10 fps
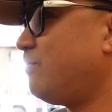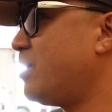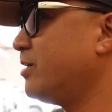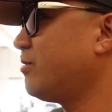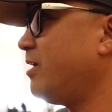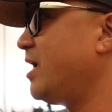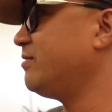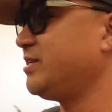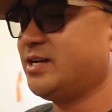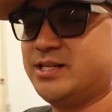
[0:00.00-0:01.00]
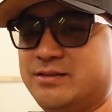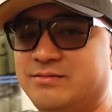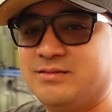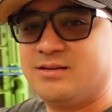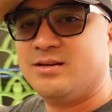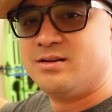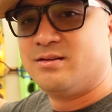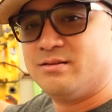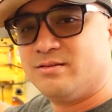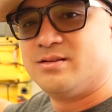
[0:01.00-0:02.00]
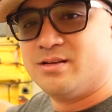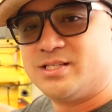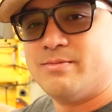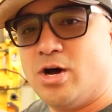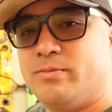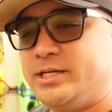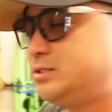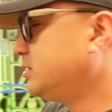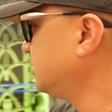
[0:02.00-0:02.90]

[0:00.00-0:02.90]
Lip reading: watercrafts, and some Hobies.